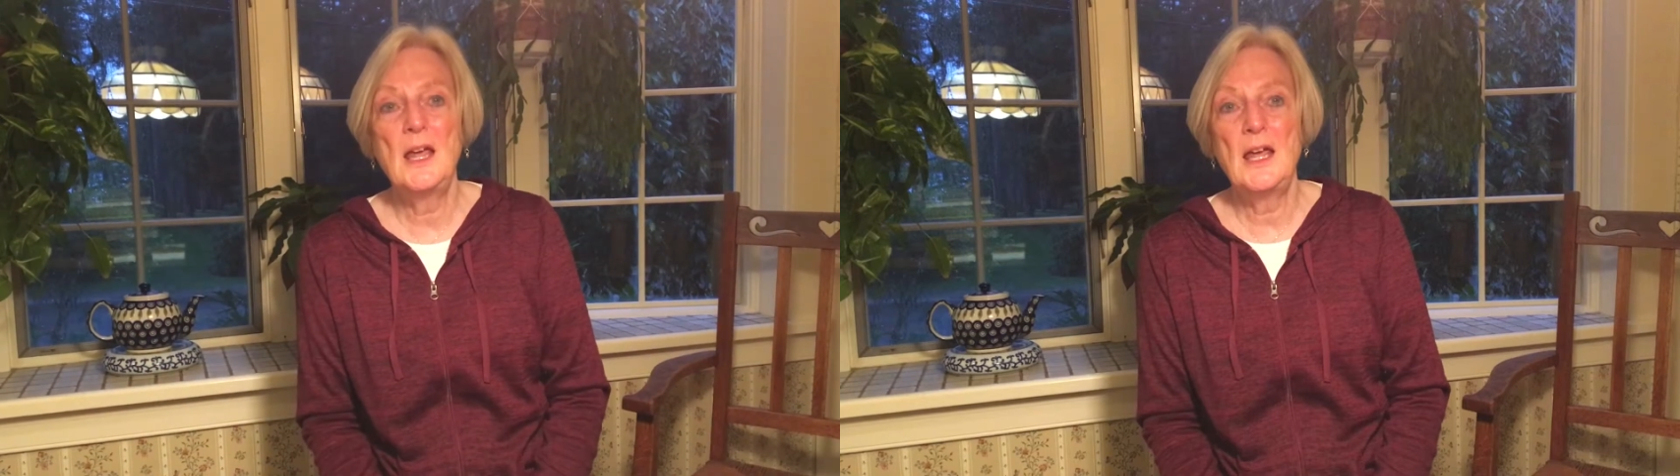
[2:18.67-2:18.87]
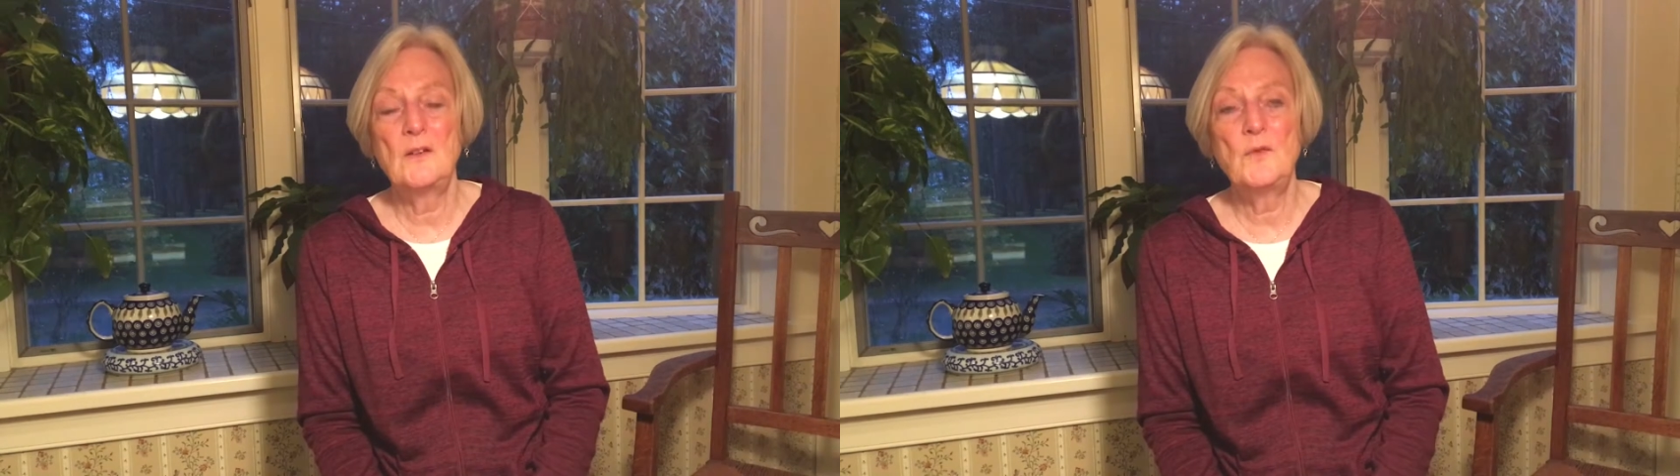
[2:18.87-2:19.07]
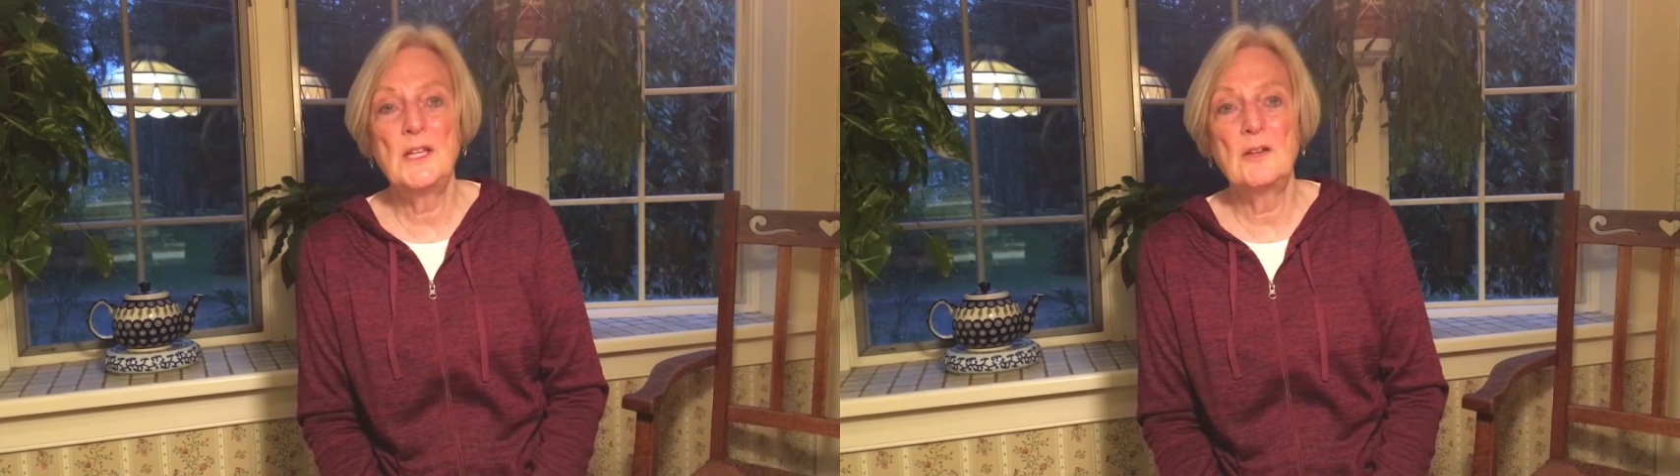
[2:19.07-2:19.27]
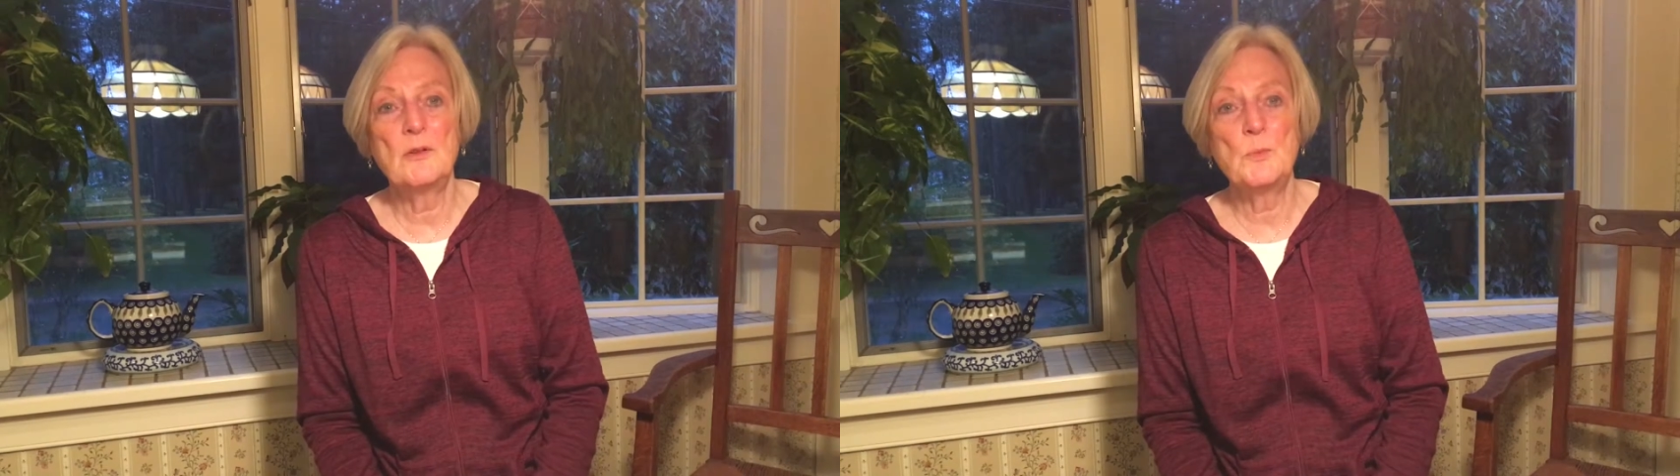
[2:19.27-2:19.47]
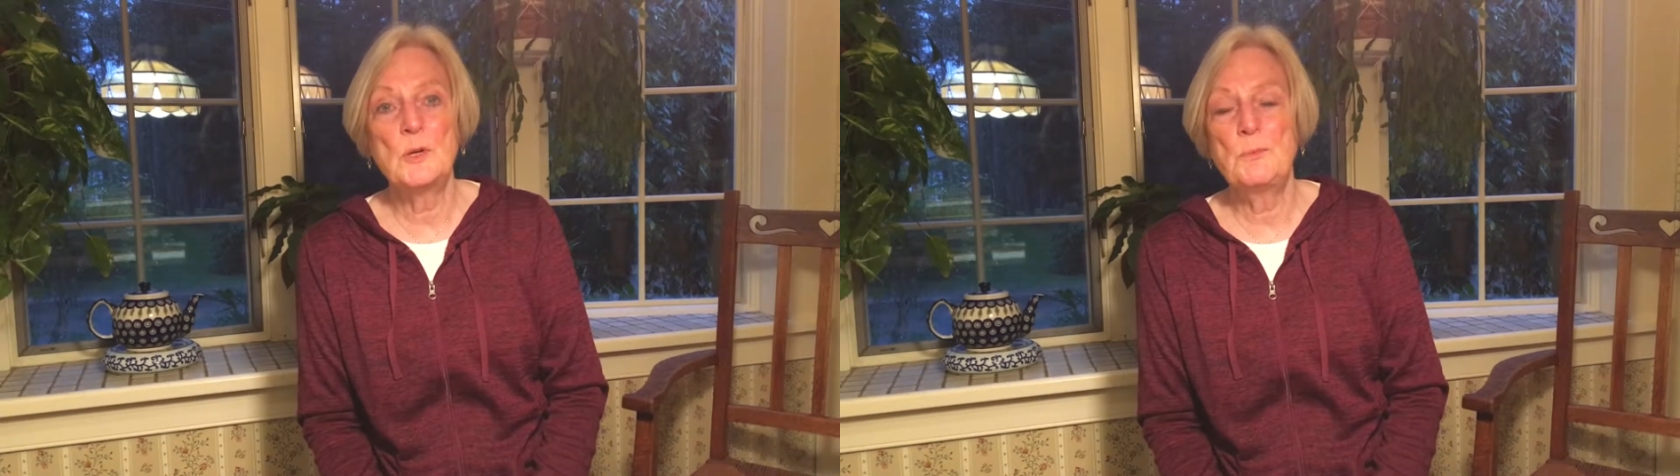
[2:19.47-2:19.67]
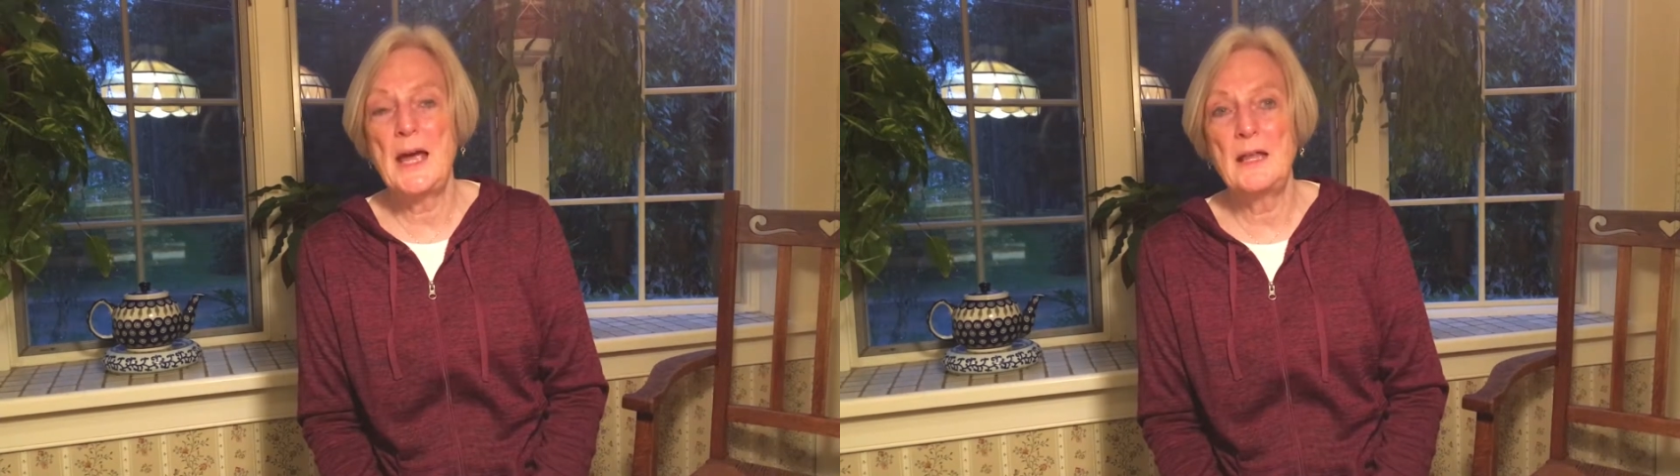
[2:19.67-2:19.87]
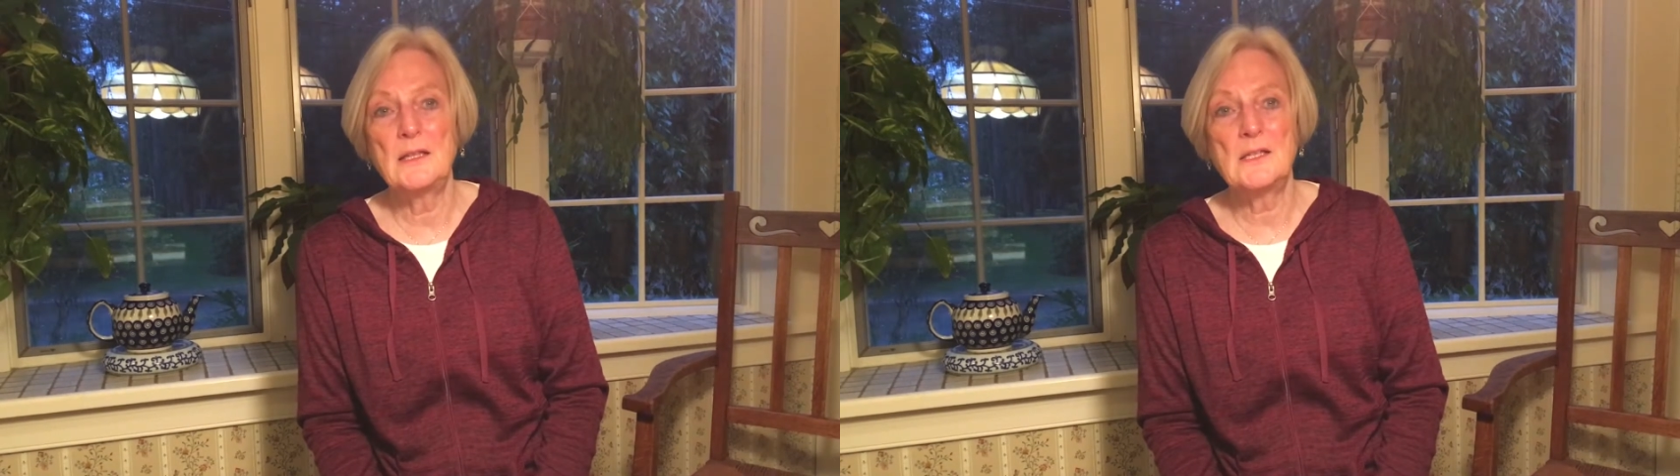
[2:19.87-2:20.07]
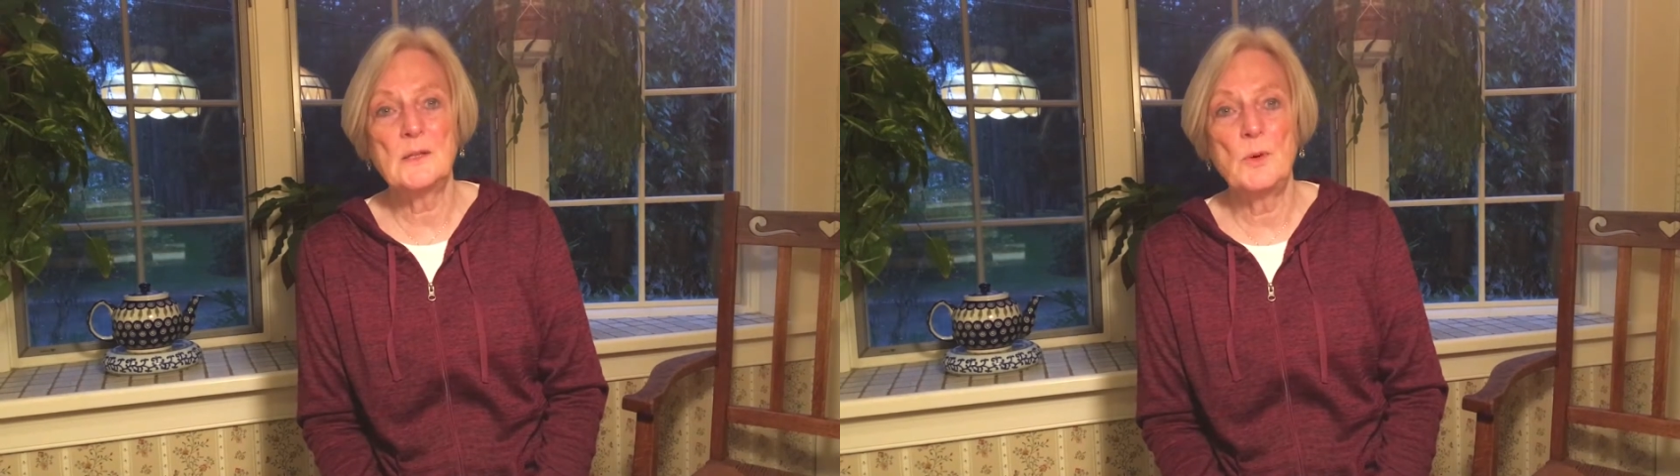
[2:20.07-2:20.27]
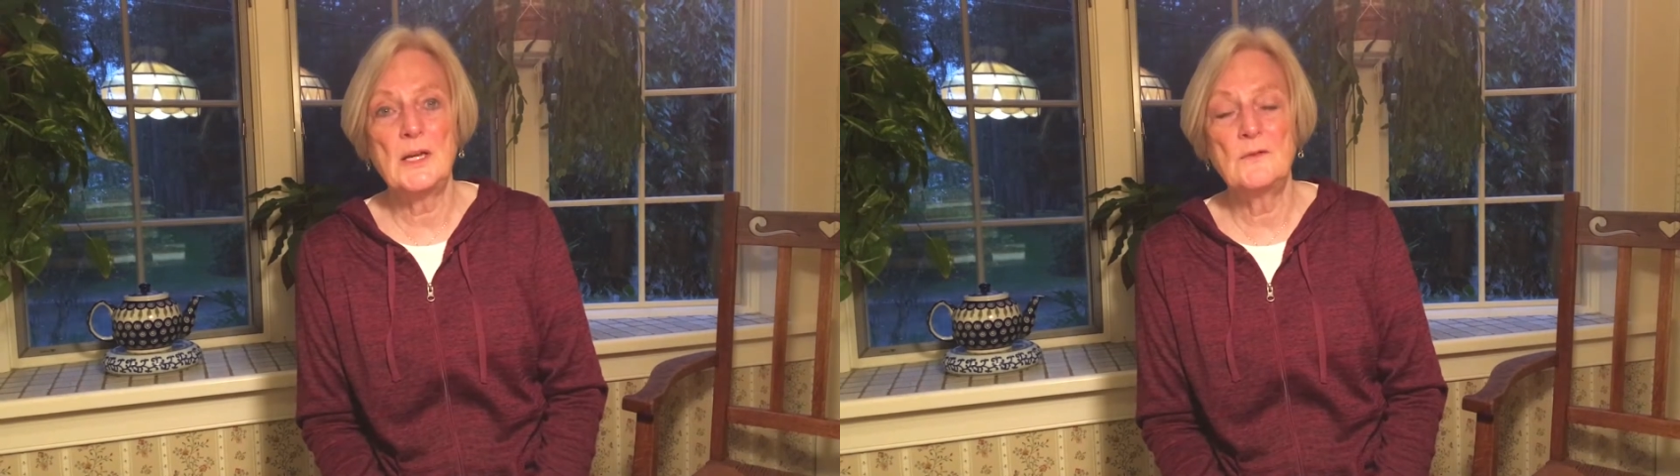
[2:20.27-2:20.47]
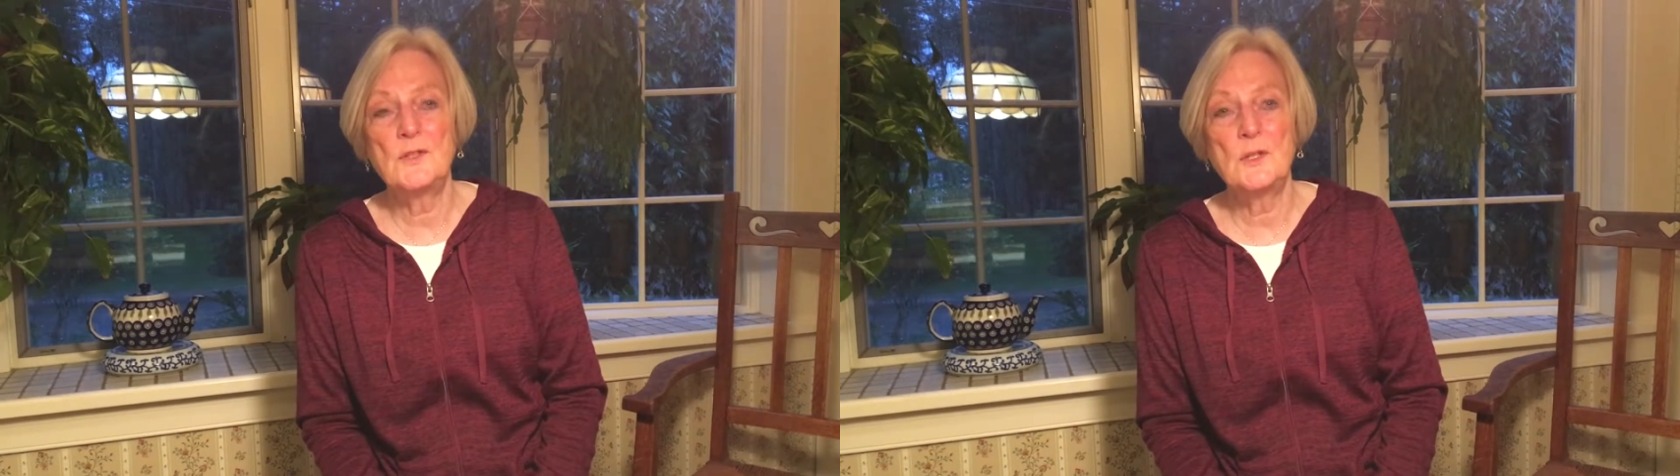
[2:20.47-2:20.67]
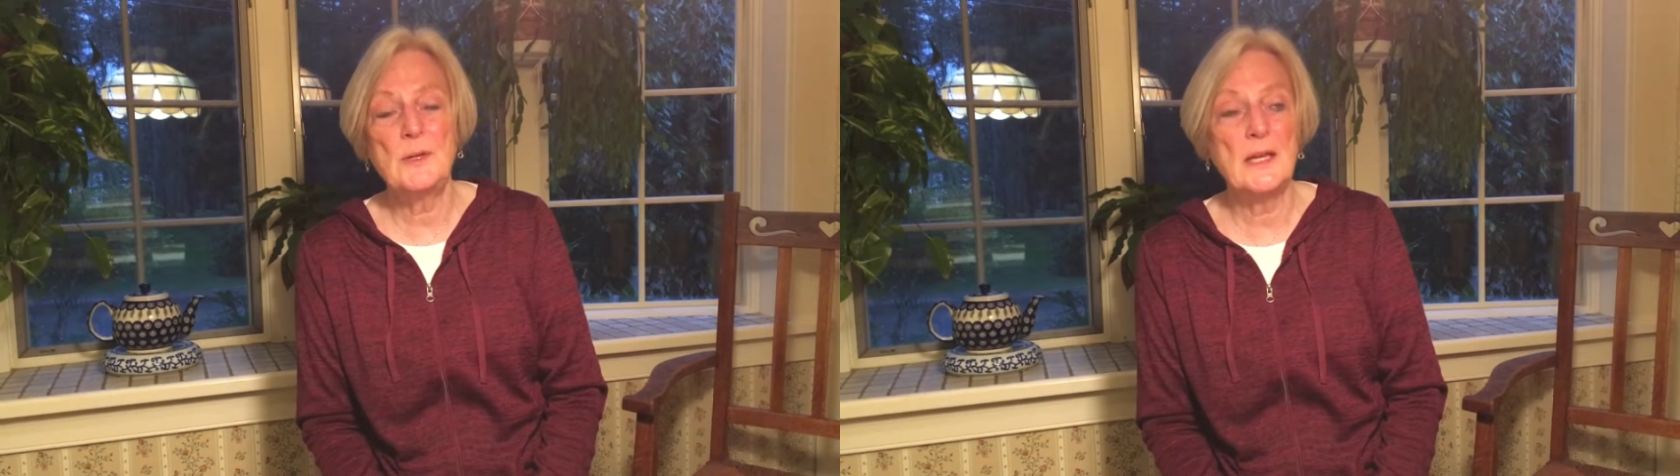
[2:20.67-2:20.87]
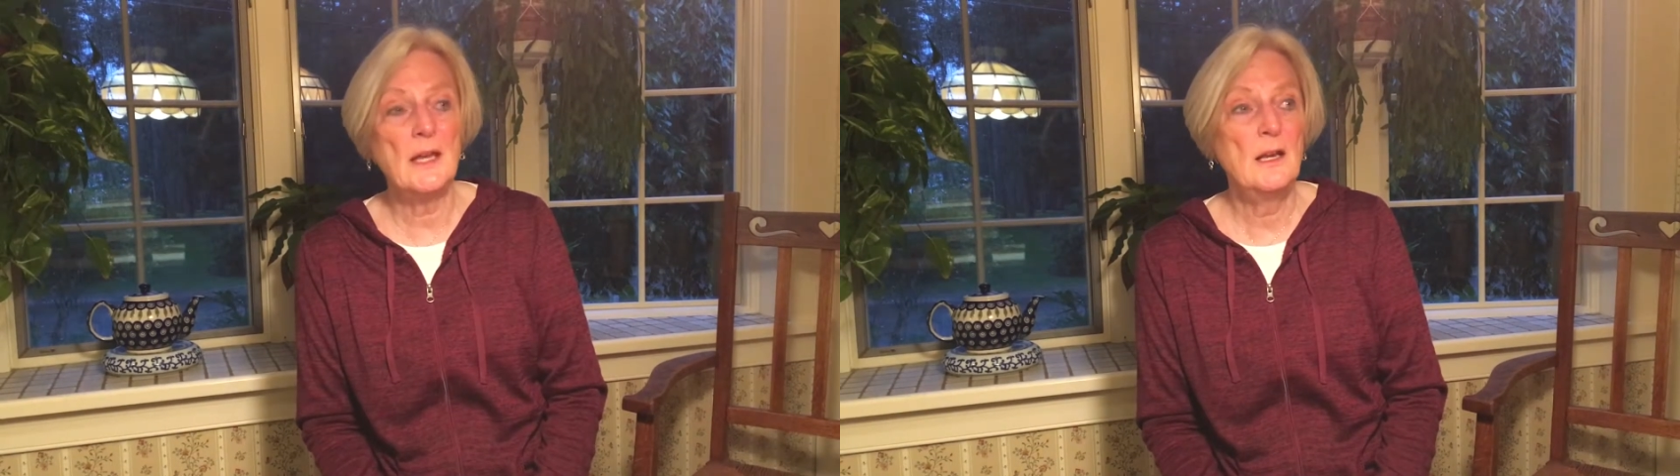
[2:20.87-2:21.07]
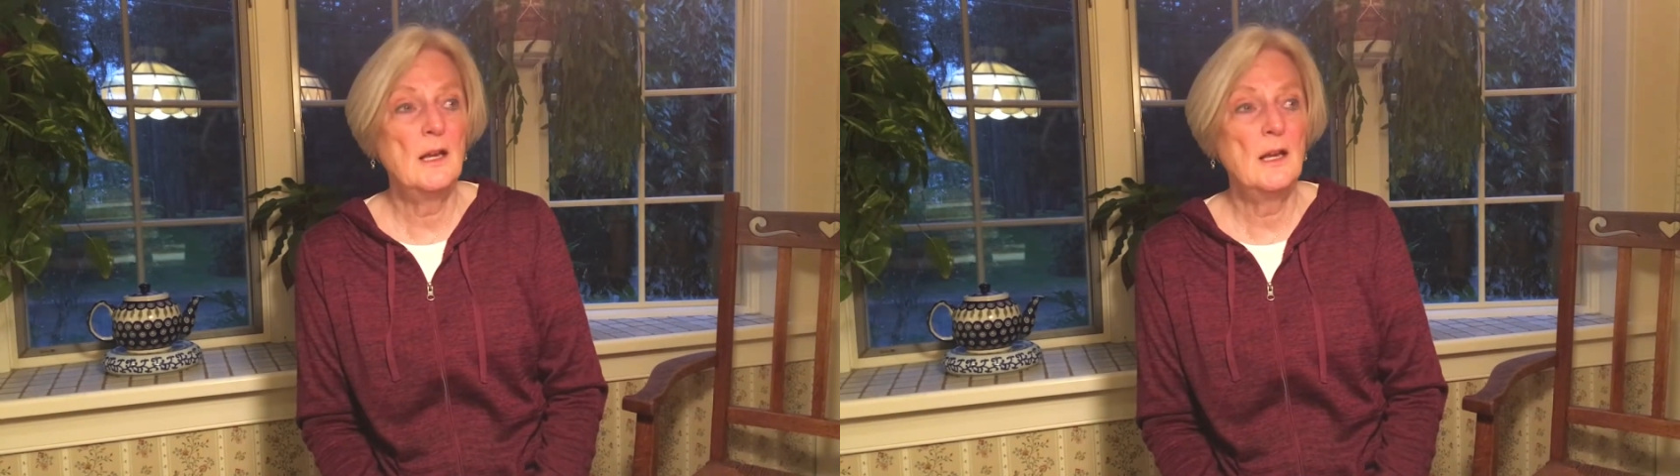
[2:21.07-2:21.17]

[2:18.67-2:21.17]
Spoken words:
and figure a more balanced way of doing it.